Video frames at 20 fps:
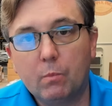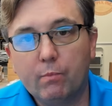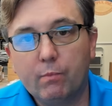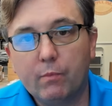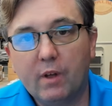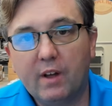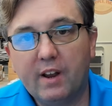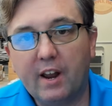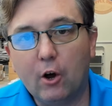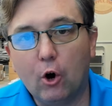
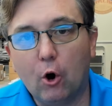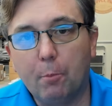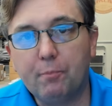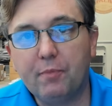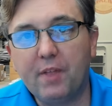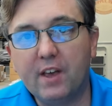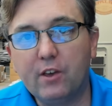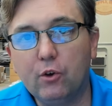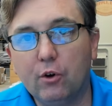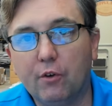And I hope
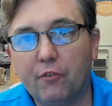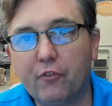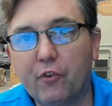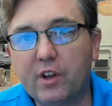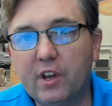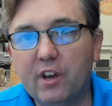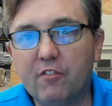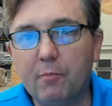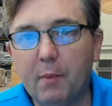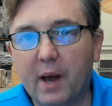that you'll
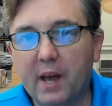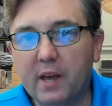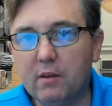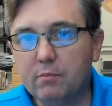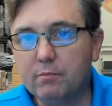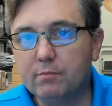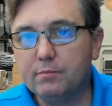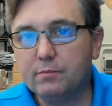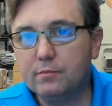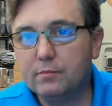forgive my
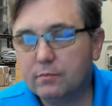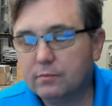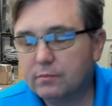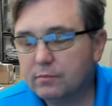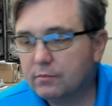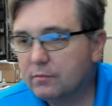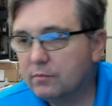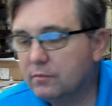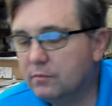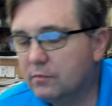
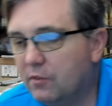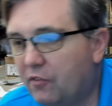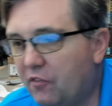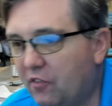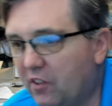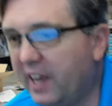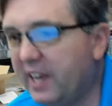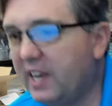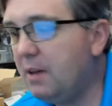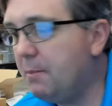
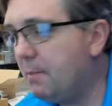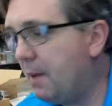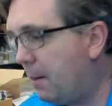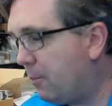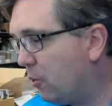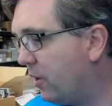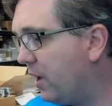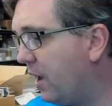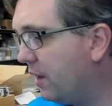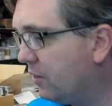flaky
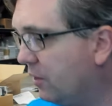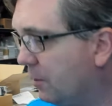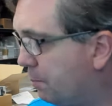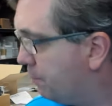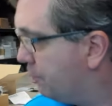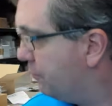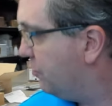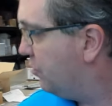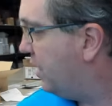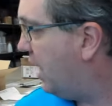memory on the
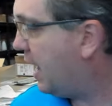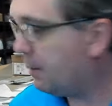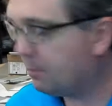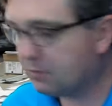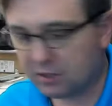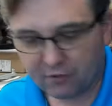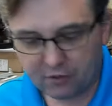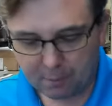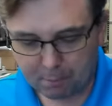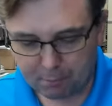names
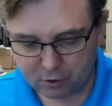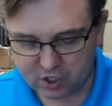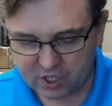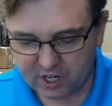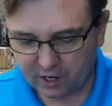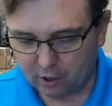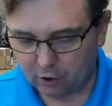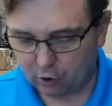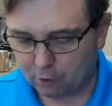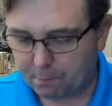of the
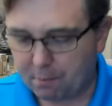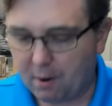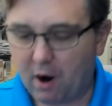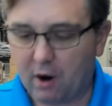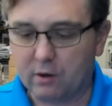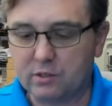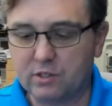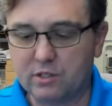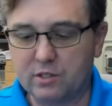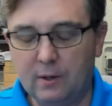particular
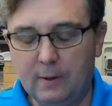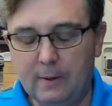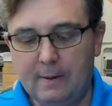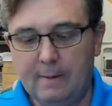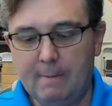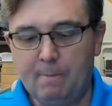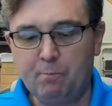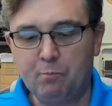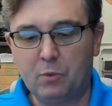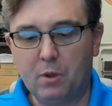parts,
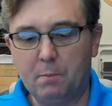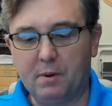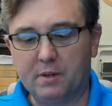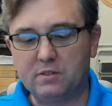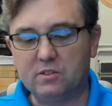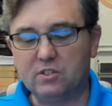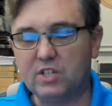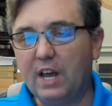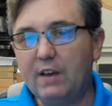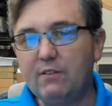but
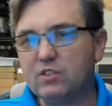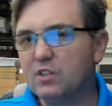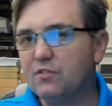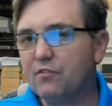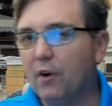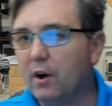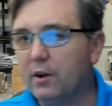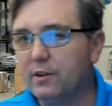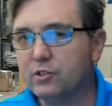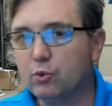safes and
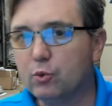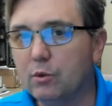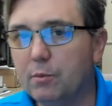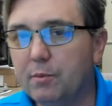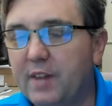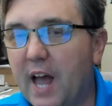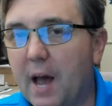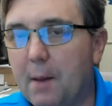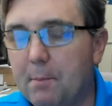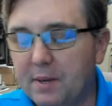vaults will
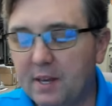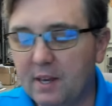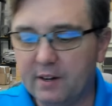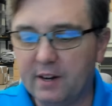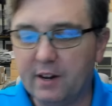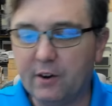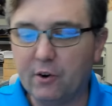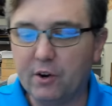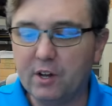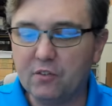not be an
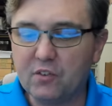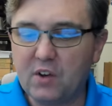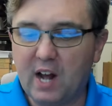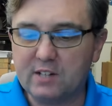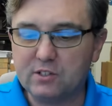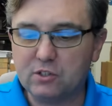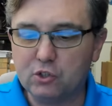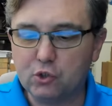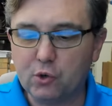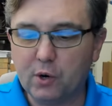area of
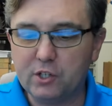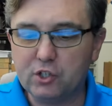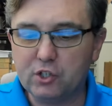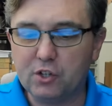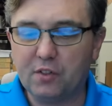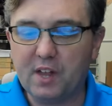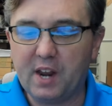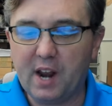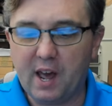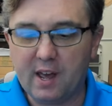concentration
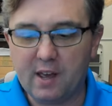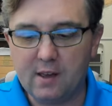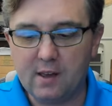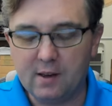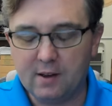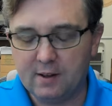that I